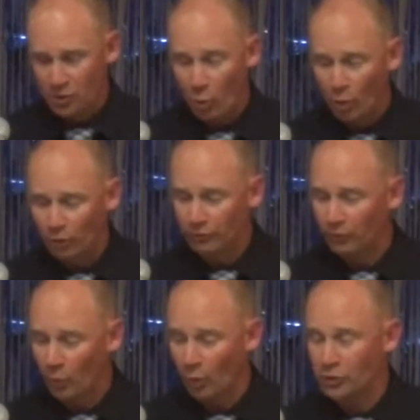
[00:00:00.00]
the
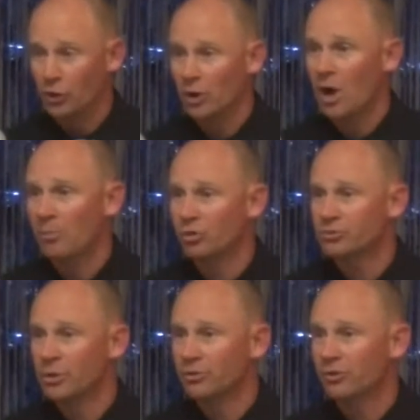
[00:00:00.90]
awards for your
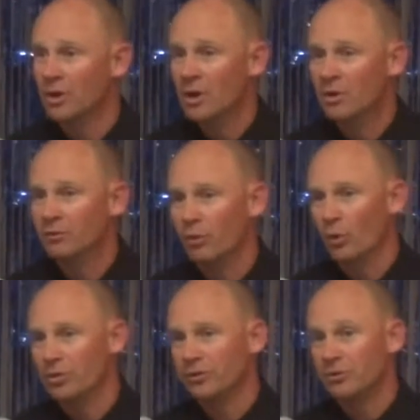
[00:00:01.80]
accomplishments
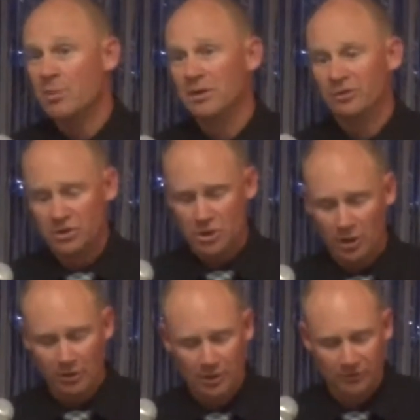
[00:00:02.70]
for this amazing
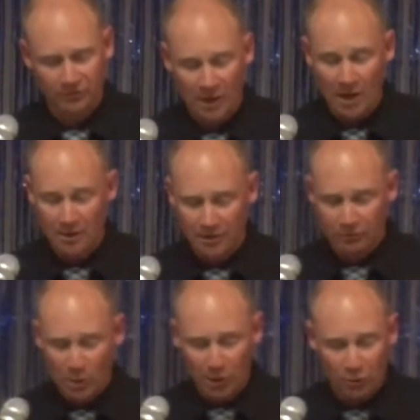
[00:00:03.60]
year.
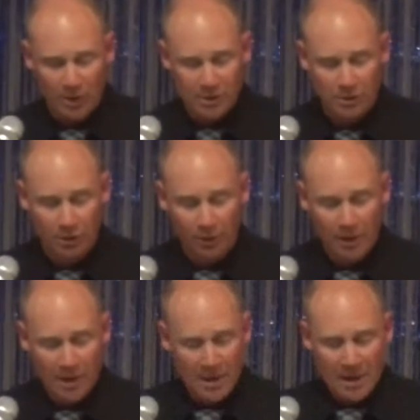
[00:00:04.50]
It's been a great
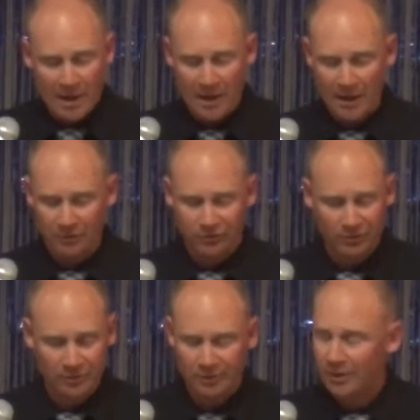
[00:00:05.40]
year,
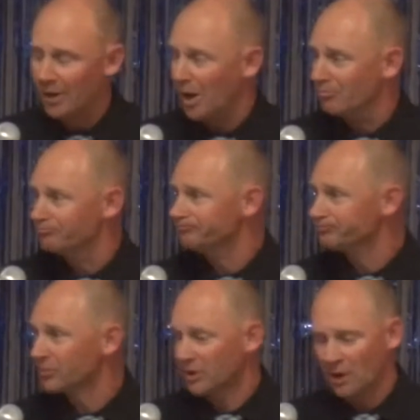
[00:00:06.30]
and
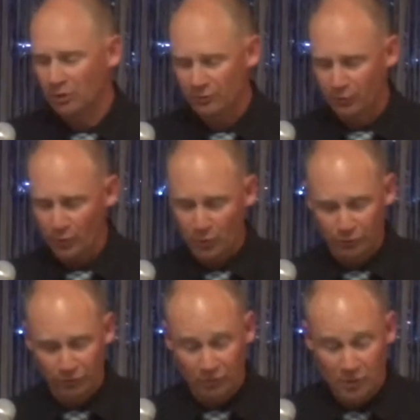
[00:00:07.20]
I look for
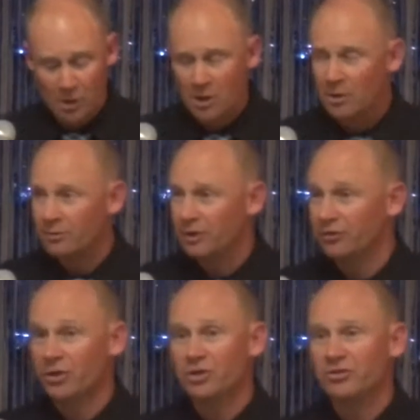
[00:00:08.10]
those
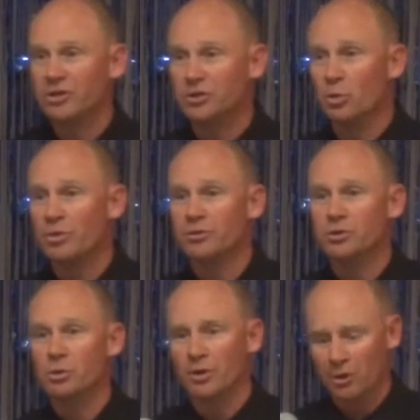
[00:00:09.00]
things to continue
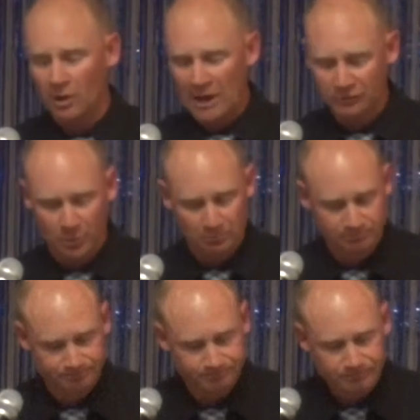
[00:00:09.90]
with you
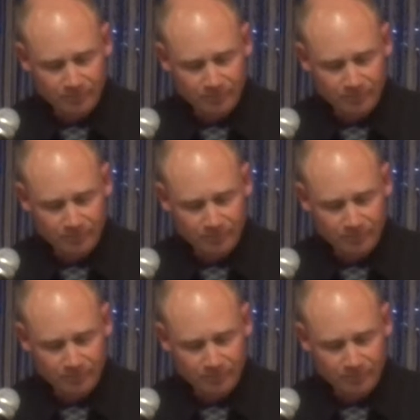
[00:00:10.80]
underclassmen.